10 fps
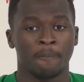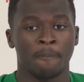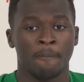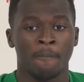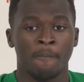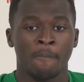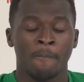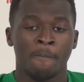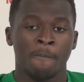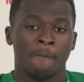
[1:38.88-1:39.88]
So what did
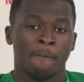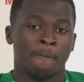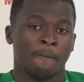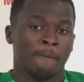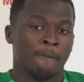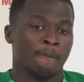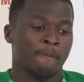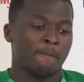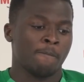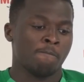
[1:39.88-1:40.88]
you know about
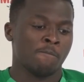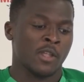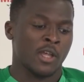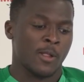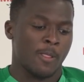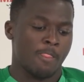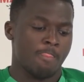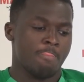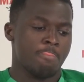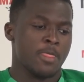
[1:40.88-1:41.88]
Hibernian? before you
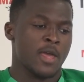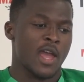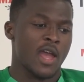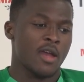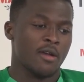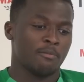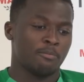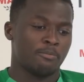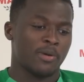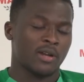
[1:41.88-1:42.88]
joined them?
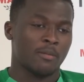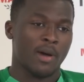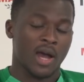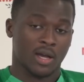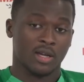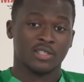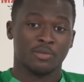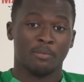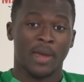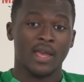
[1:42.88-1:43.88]
Uh, Brandon Barker is
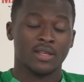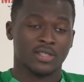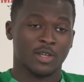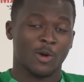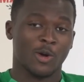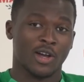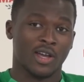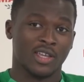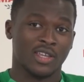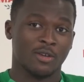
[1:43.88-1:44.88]
my mate, so
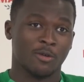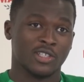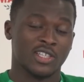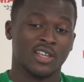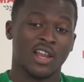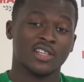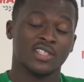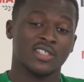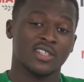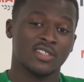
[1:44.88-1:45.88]
uh, he was here
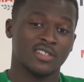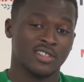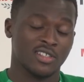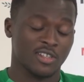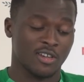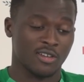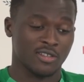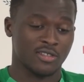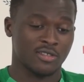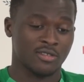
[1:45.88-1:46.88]
last season. Uh,
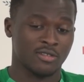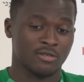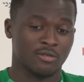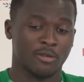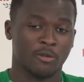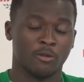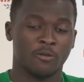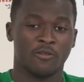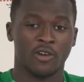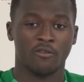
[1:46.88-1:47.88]
he's a
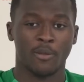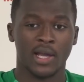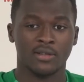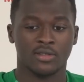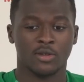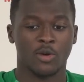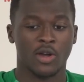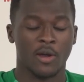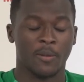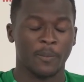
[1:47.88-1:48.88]
good friend of mine, so
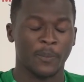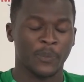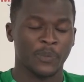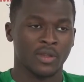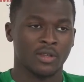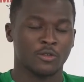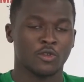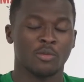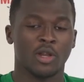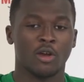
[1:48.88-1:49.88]
um, he
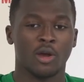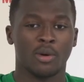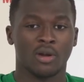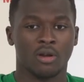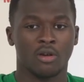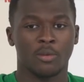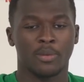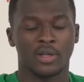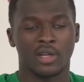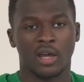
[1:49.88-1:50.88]
told me a lot about the
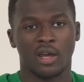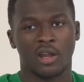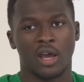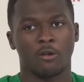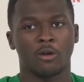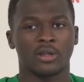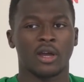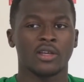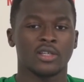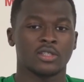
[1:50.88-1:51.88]
club, and, I got
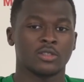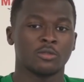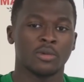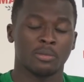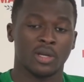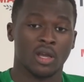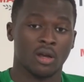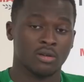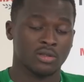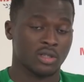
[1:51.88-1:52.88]
down here to do my
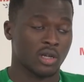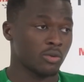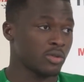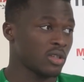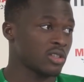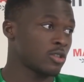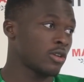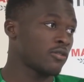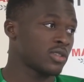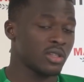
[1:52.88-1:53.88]
medicals, and I went and
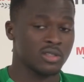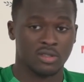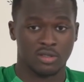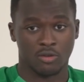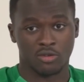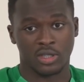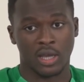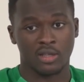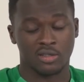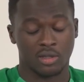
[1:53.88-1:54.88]
saw the facilities, and it was
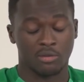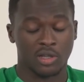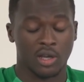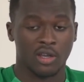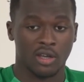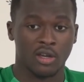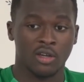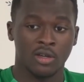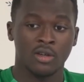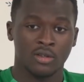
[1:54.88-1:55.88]
nice, and I was like,
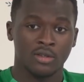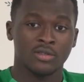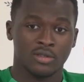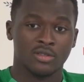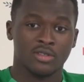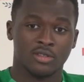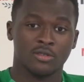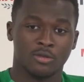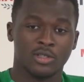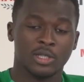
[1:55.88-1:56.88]
yeah, it's
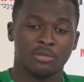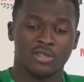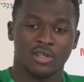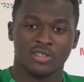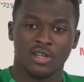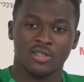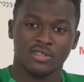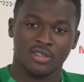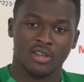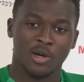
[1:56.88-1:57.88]
just accept this
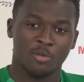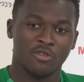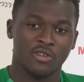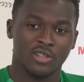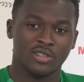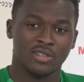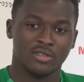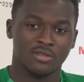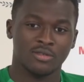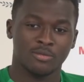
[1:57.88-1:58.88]
challenge and come over, and
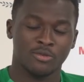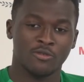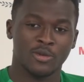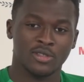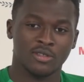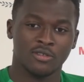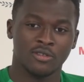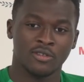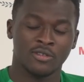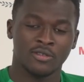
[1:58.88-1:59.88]
then prove myself.
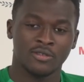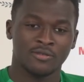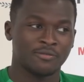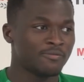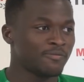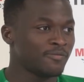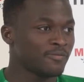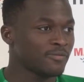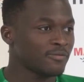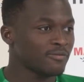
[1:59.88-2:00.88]
Brandon was a, a
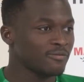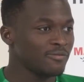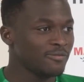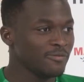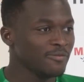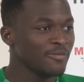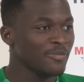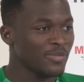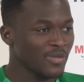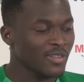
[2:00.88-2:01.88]
big hit here last
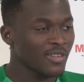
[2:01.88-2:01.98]
year.